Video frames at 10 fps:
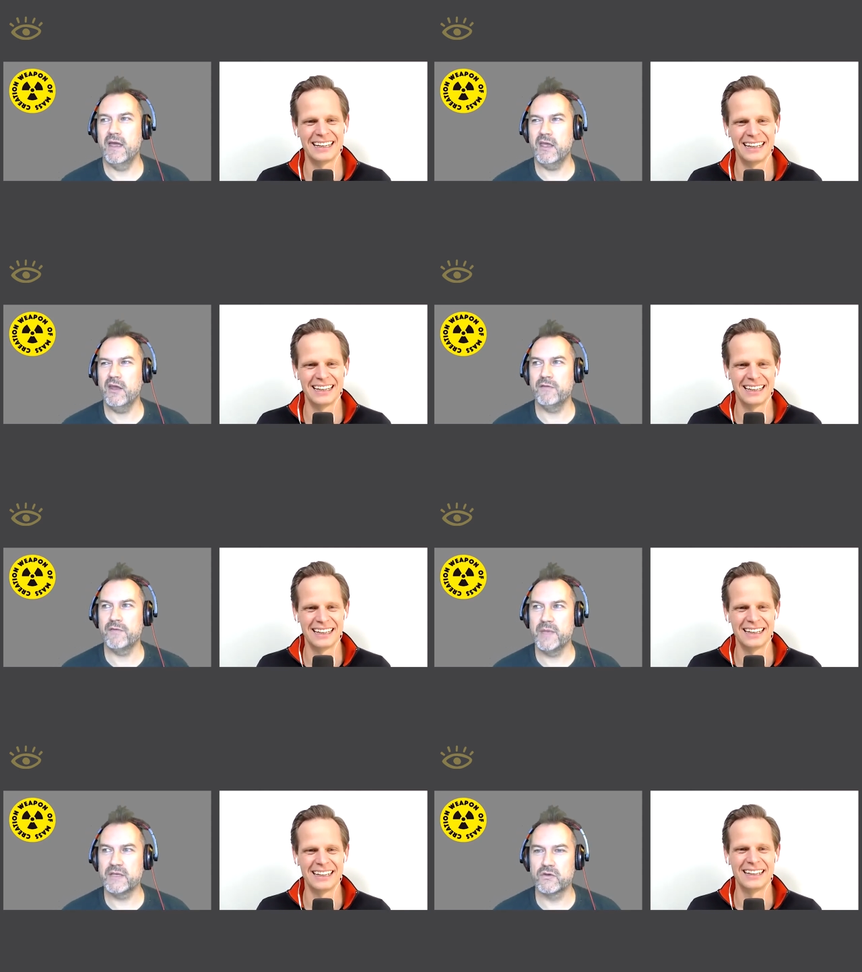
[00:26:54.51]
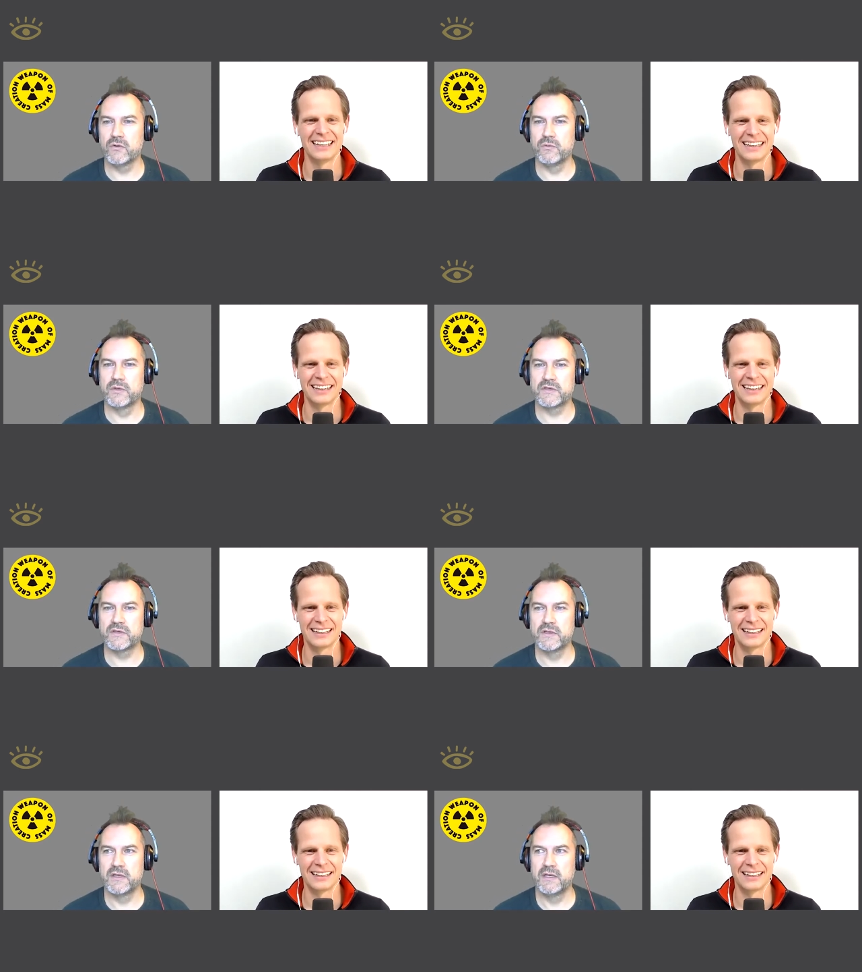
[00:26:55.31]
Speaker 1: you know, for me, school
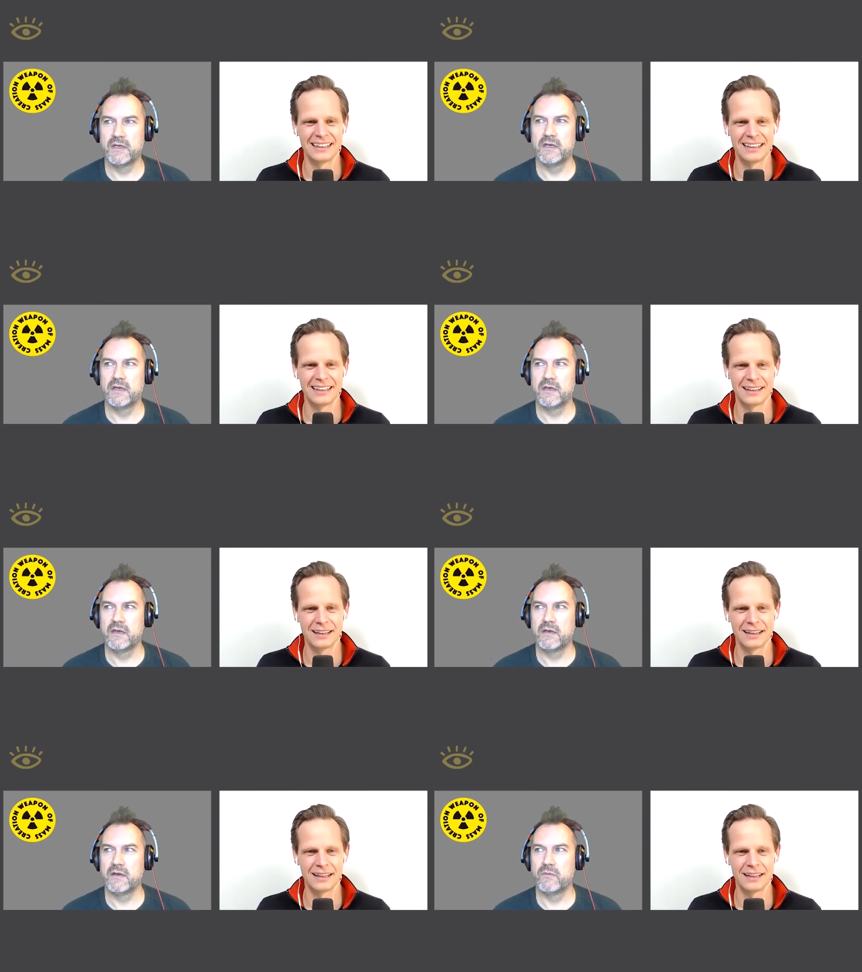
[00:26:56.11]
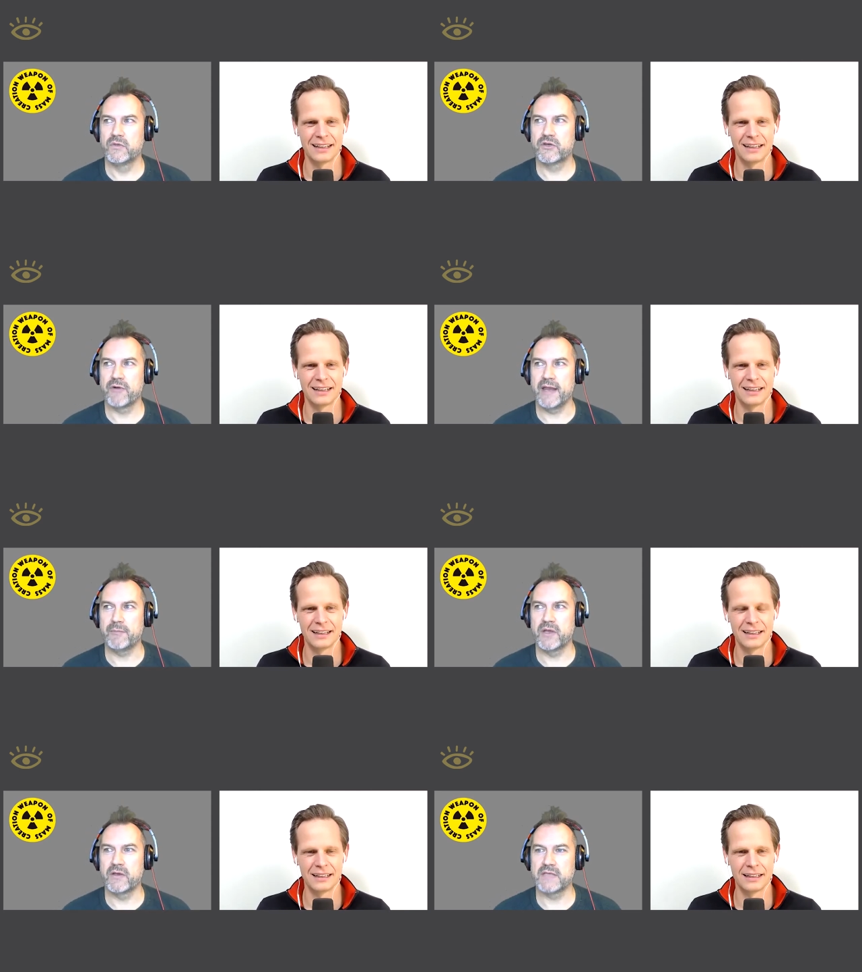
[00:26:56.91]
was... was great
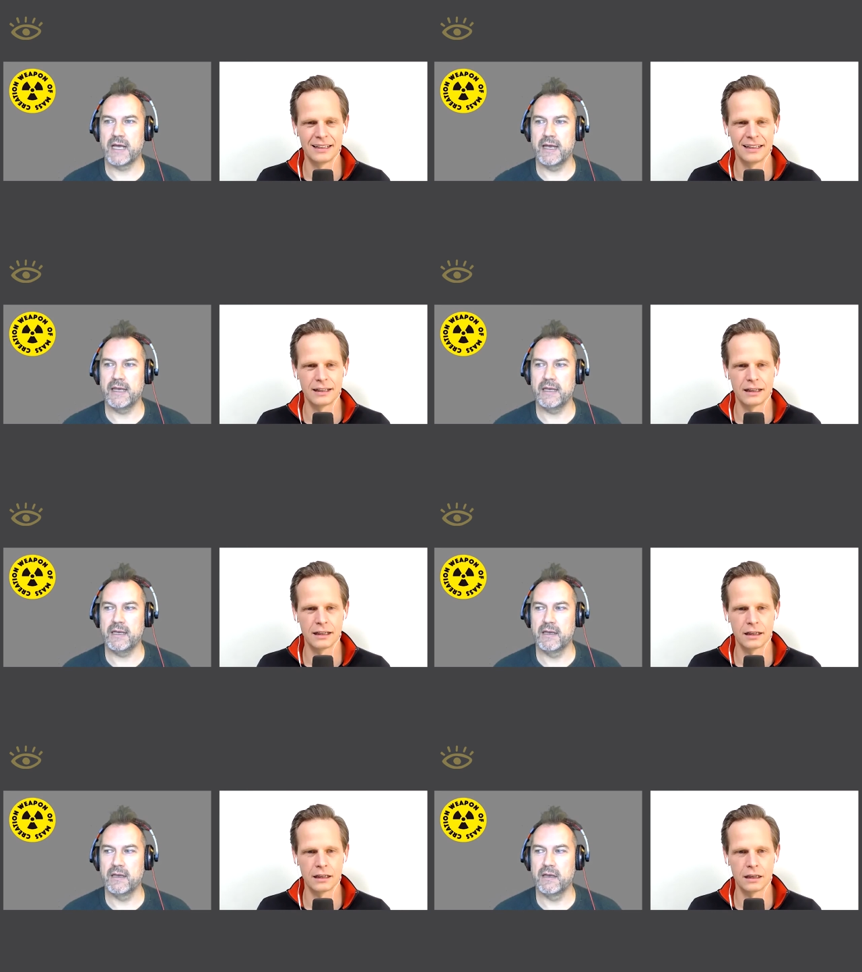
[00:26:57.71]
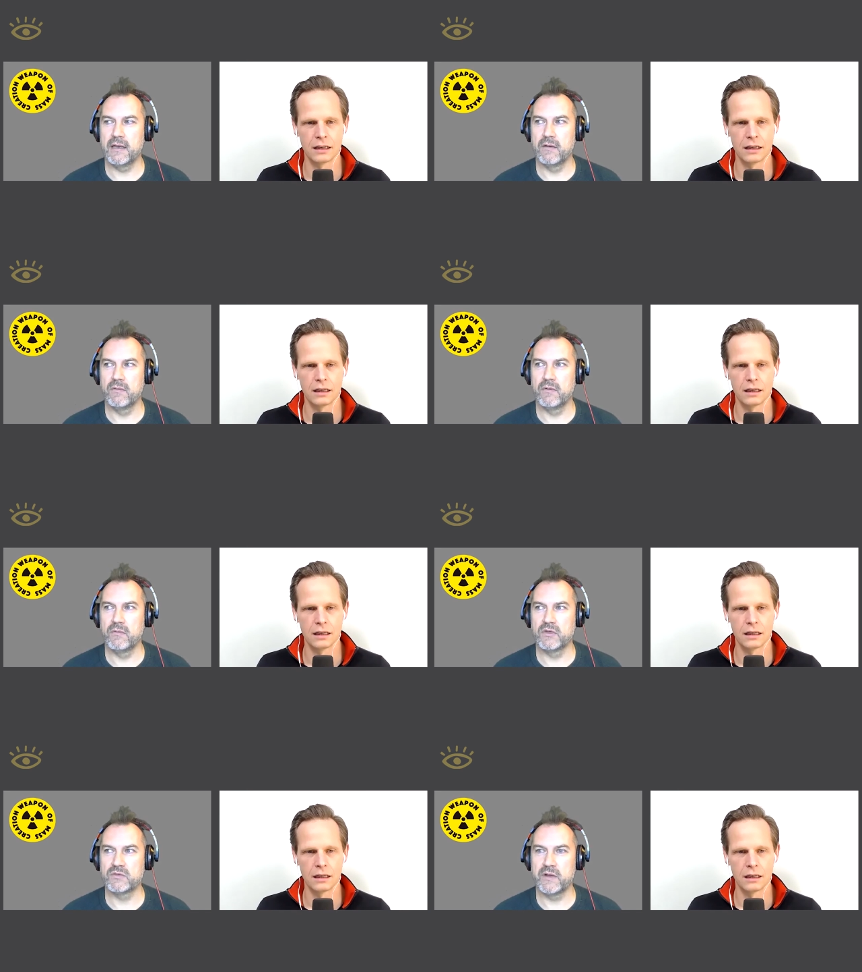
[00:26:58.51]
because I
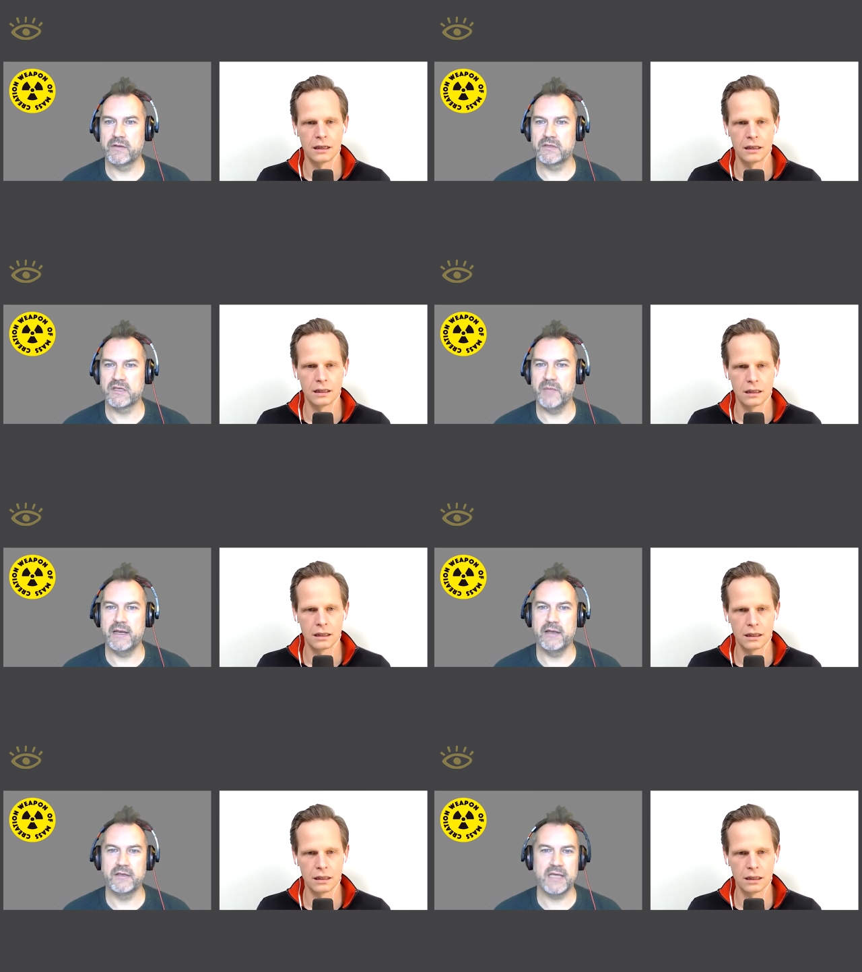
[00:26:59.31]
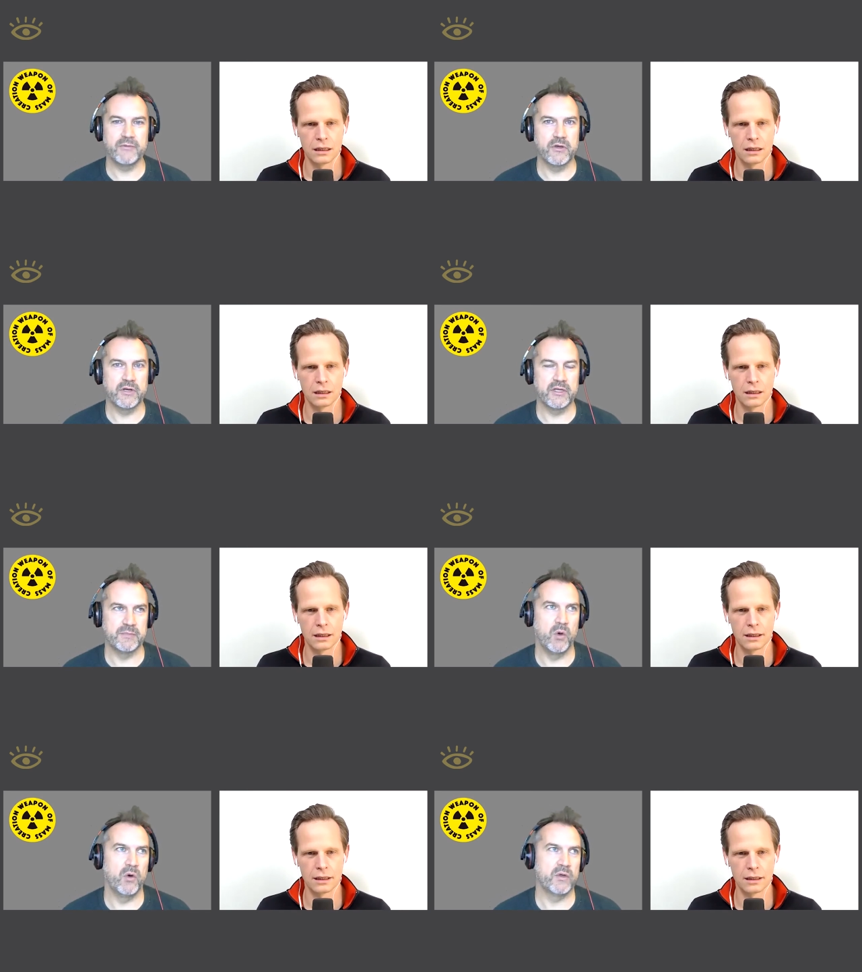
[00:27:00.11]
was one of those chameleons. I was good at
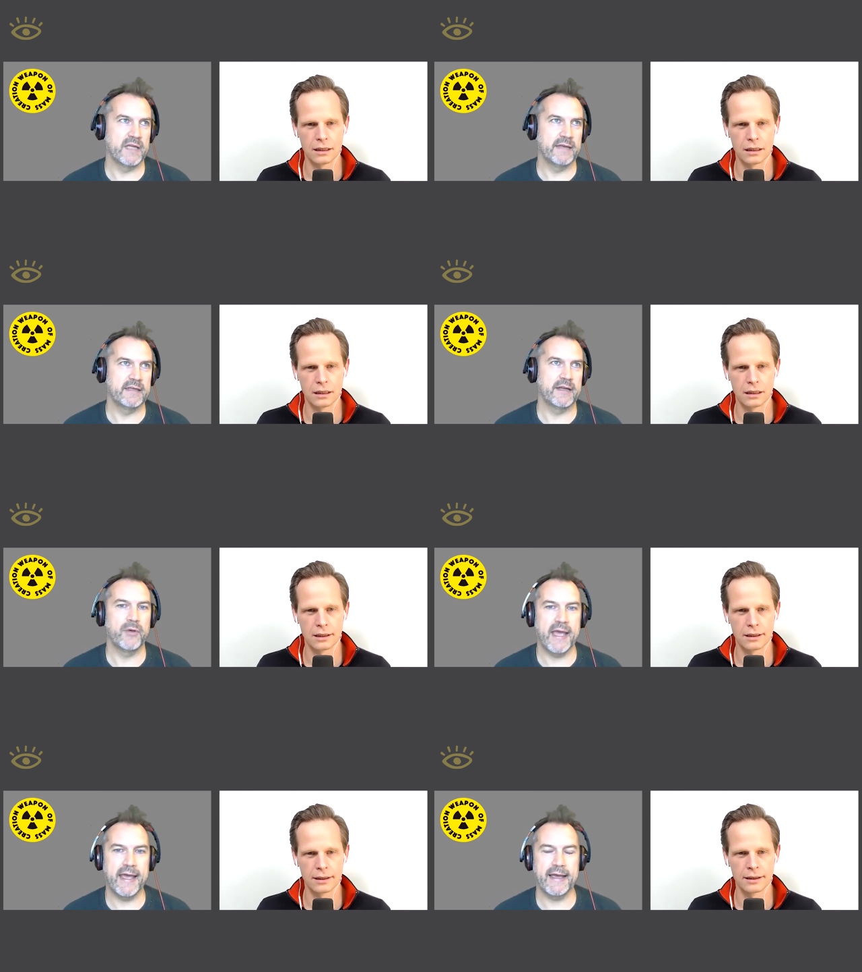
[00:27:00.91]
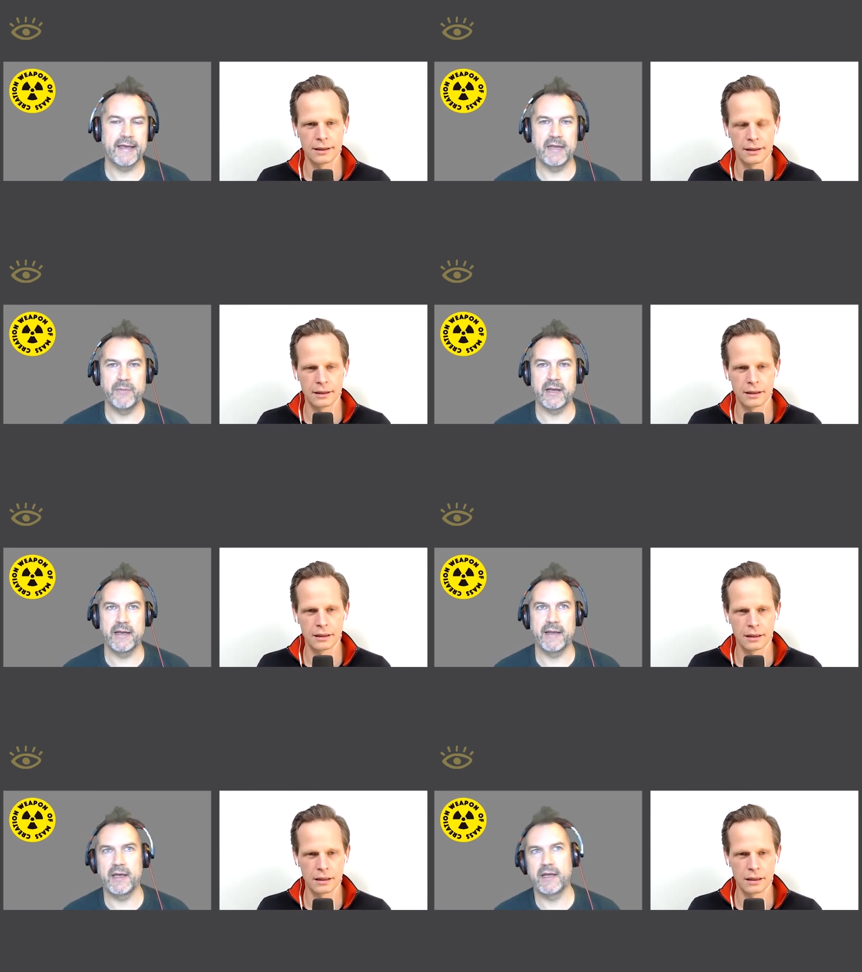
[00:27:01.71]
sports. I did okay
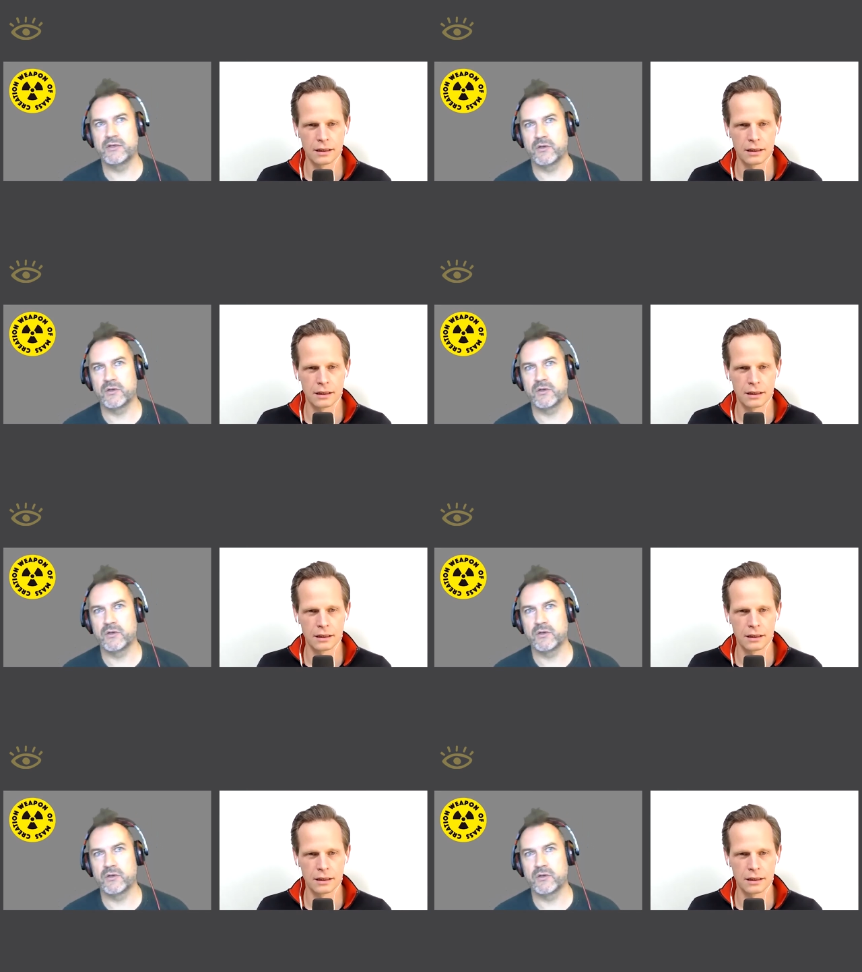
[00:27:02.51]
academically. I took